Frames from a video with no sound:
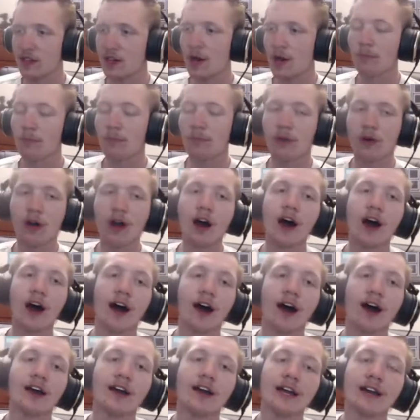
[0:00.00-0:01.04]

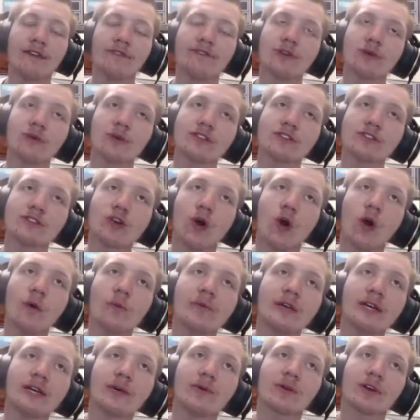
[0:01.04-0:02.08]
Bruh, if you would have
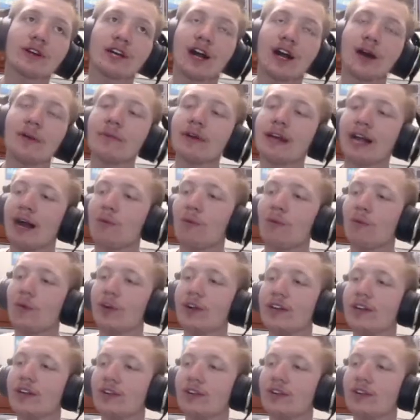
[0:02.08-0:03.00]
told me you were coming, I wouldn't